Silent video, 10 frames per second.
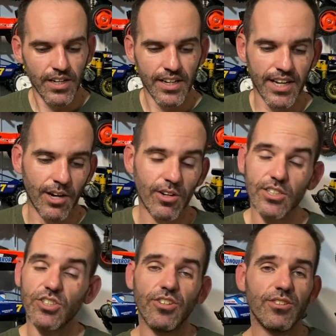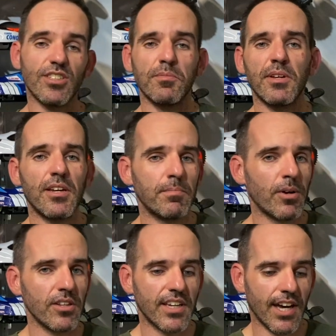Now, I just used Tamiya
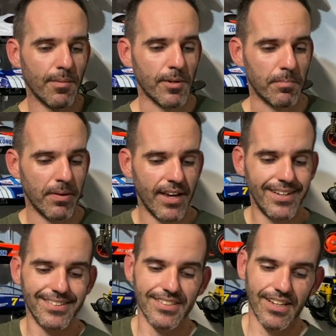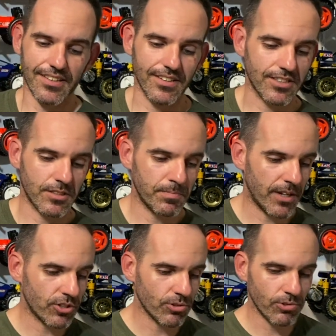polycarbonate paints, nothing
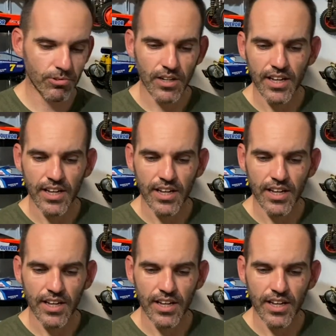special.